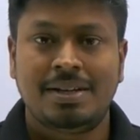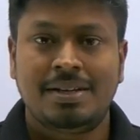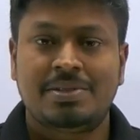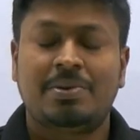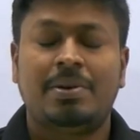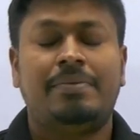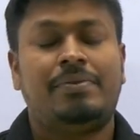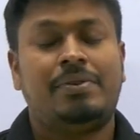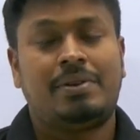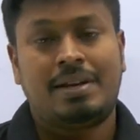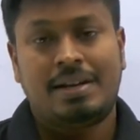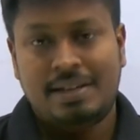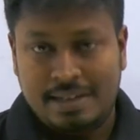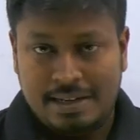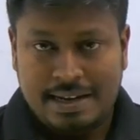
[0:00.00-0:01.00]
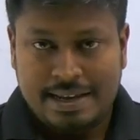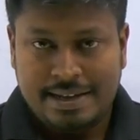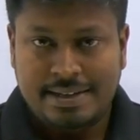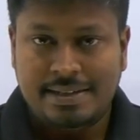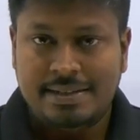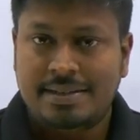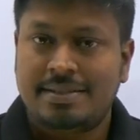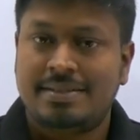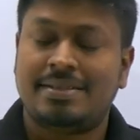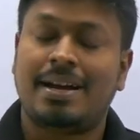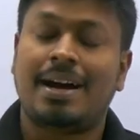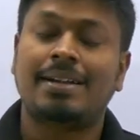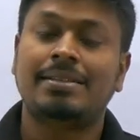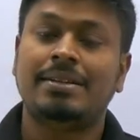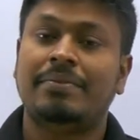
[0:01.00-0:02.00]
So if you really like it,
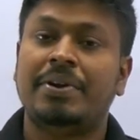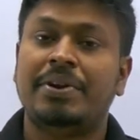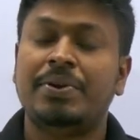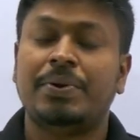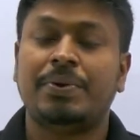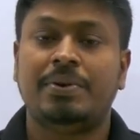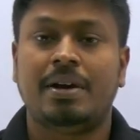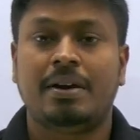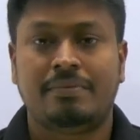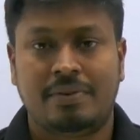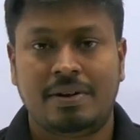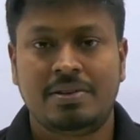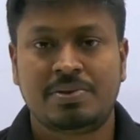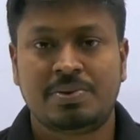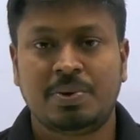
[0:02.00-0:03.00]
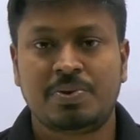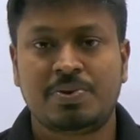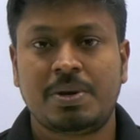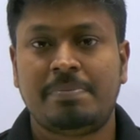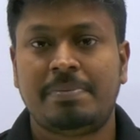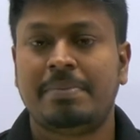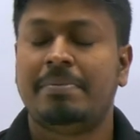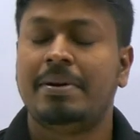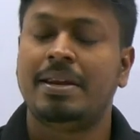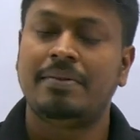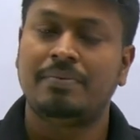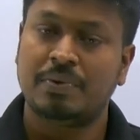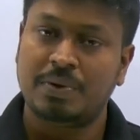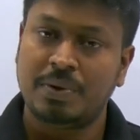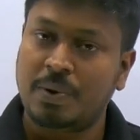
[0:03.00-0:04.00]
share the video to your friends, those who are
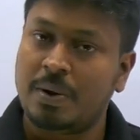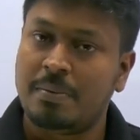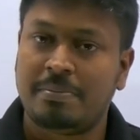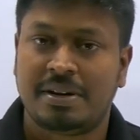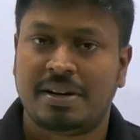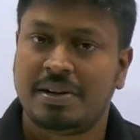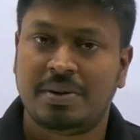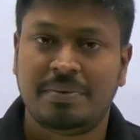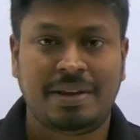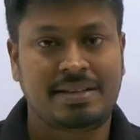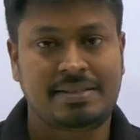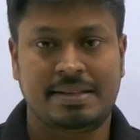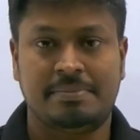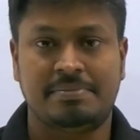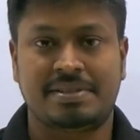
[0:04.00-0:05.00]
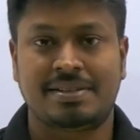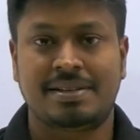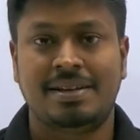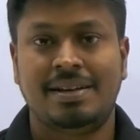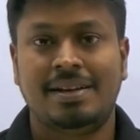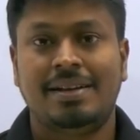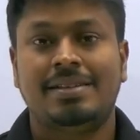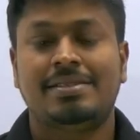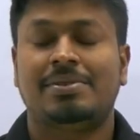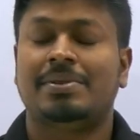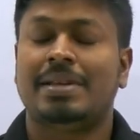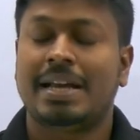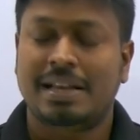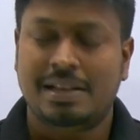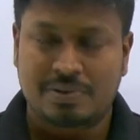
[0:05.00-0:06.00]
preparing for the competitive exams. So
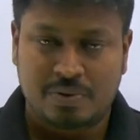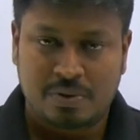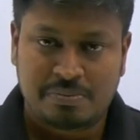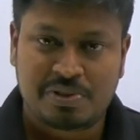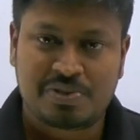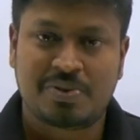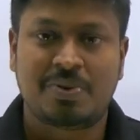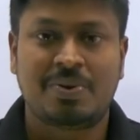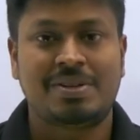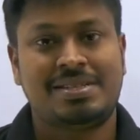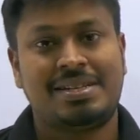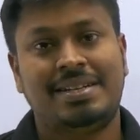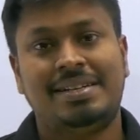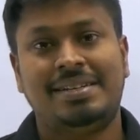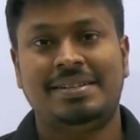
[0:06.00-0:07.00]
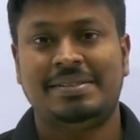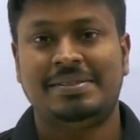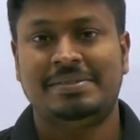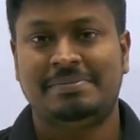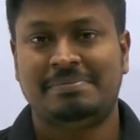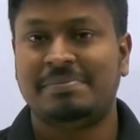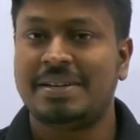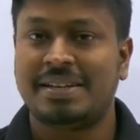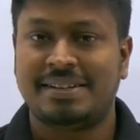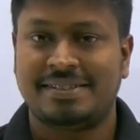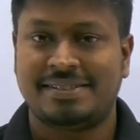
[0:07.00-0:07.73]
thank you so much for watching it. Bye.